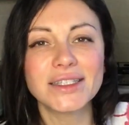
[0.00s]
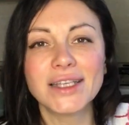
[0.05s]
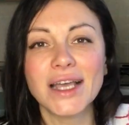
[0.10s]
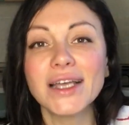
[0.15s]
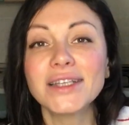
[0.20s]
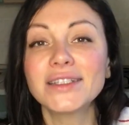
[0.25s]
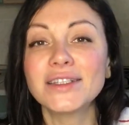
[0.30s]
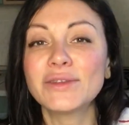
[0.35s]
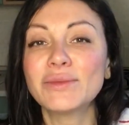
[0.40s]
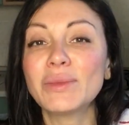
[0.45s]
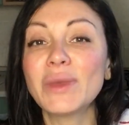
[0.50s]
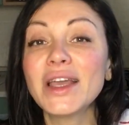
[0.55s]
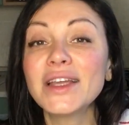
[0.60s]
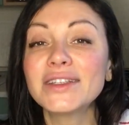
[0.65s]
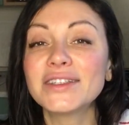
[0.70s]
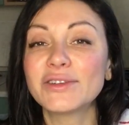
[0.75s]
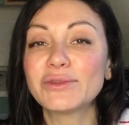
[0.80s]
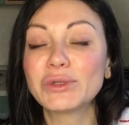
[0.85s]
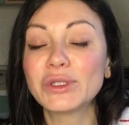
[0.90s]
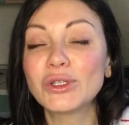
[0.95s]
Doesn't
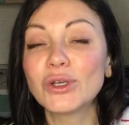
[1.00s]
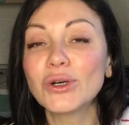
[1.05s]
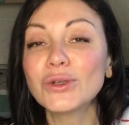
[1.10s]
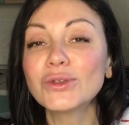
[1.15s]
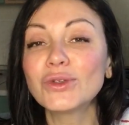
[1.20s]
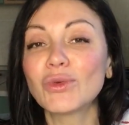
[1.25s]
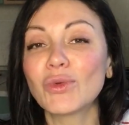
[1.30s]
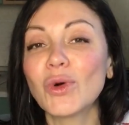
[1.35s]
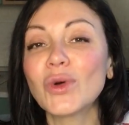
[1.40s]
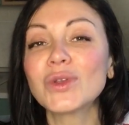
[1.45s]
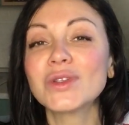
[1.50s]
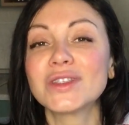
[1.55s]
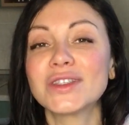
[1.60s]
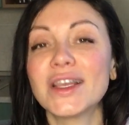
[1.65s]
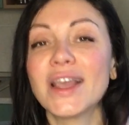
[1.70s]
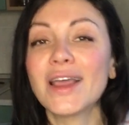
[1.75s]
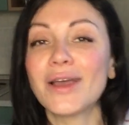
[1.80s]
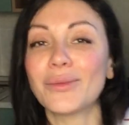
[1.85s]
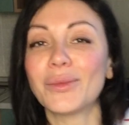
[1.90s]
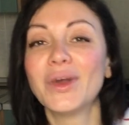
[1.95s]
matter. We don't want
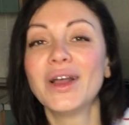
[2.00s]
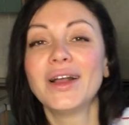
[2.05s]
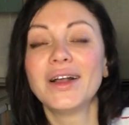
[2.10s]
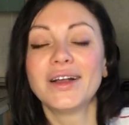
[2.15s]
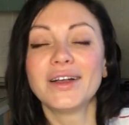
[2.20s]
them.